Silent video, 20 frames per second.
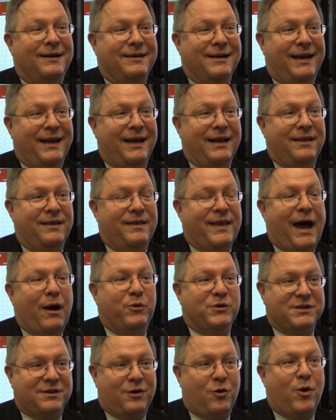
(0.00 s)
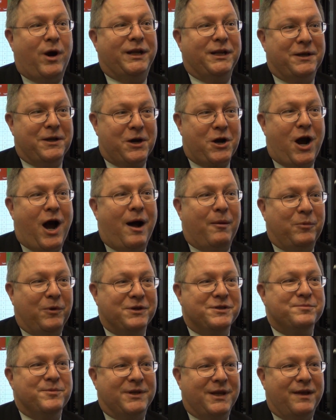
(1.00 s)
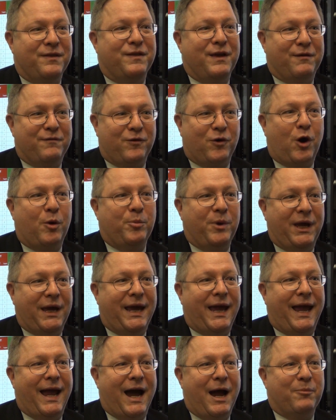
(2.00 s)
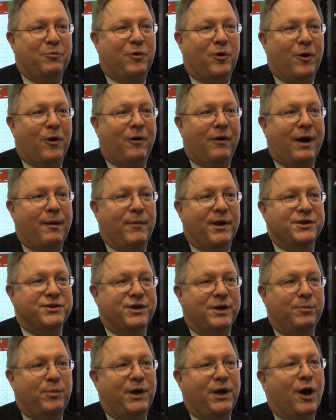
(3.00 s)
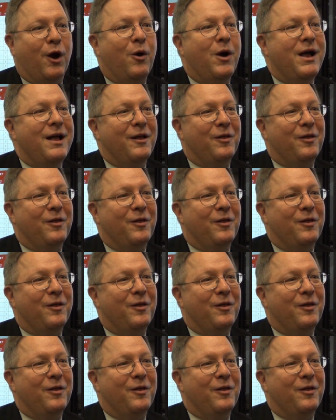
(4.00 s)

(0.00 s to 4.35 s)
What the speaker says: And that was quite an accomplishment, I think, for our PKI program at GPO.